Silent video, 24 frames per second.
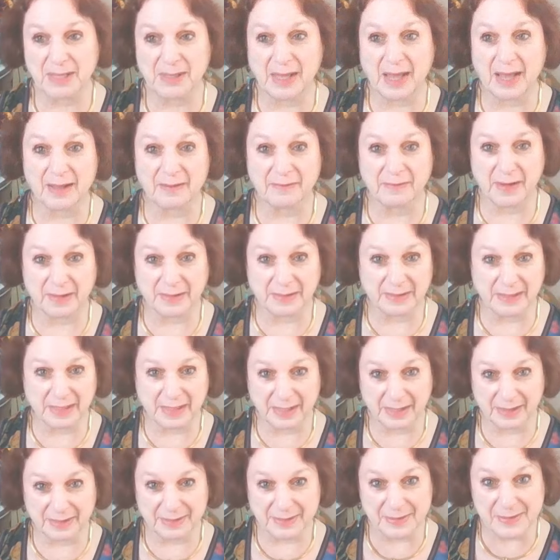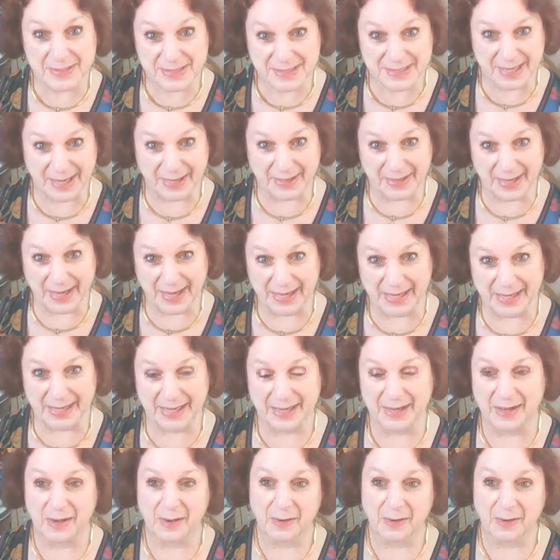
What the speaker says: live on Thursday, okay?